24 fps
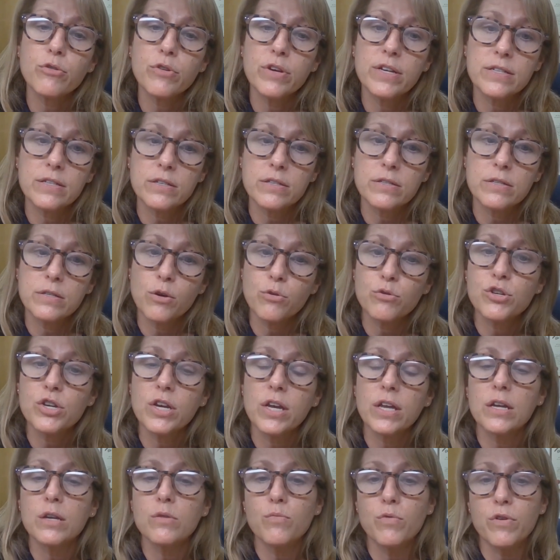is
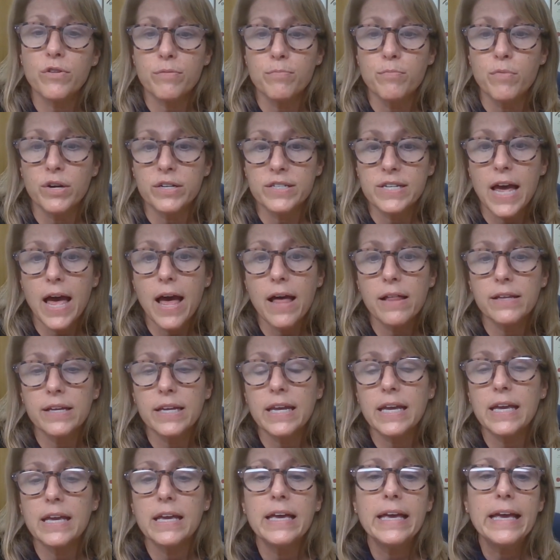associated with
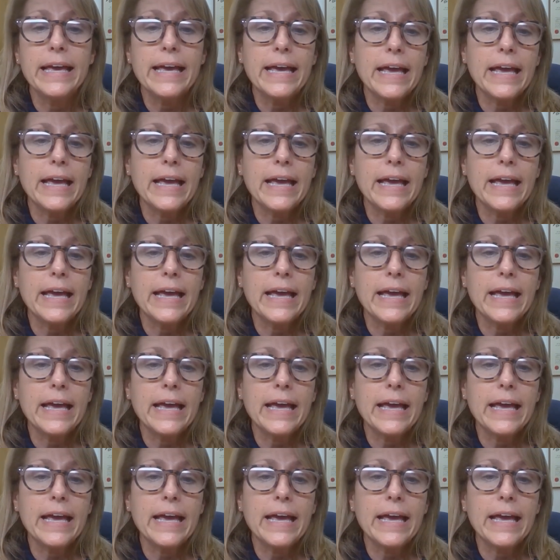mortality,